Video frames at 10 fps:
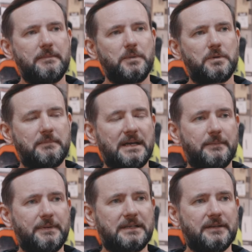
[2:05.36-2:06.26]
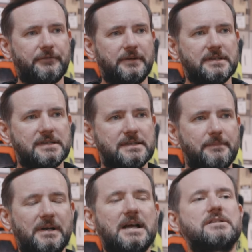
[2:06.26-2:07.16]
maybe wouldn't make a big difference,
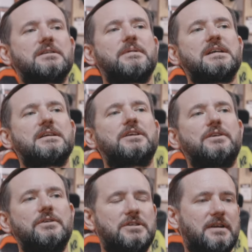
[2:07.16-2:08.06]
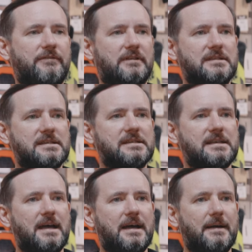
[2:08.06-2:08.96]
but actually it made a huge
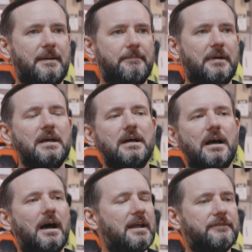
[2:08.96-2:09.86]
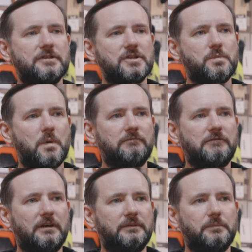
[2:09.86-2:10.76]
difference. And after just one
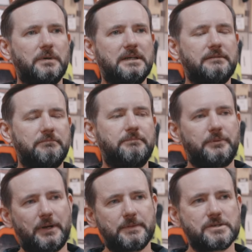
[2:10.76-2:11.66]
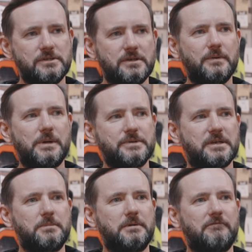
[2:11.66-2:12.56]
run, we pretty much knew it was
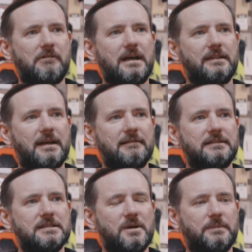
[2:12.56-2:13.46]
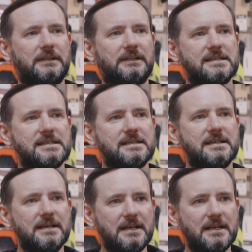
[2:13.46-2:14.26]
going to be right there in the top of the list.